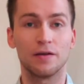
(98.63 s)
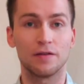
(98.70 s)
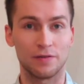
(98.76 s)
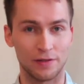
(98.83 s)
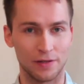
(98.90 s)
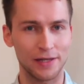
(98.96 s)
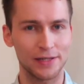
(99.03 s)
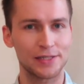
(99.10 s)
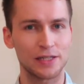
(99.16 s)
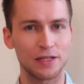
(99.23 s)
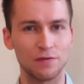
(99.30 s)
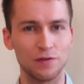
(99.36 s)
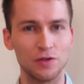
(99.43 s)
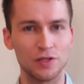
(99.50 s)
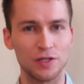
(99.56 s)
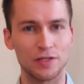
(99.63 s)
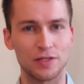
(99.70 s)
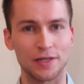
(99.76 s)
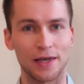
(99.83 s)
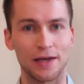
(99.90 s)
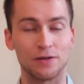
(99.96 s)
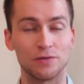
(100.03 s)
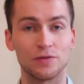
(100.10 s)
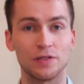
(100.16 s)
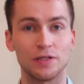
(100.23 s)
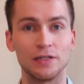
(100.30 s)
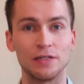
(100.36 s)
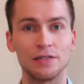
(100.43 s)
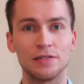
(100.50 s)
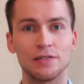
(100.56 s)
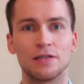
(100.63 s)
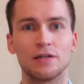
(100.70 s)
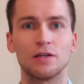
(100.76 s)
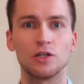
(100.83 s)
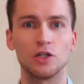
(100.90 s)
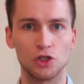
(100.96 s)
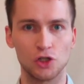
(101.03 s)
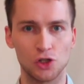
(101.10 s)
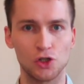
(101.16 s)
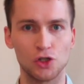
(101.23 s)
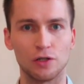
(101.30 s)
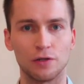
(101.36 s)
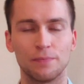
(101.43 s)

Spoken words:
The next confusing sound is sh.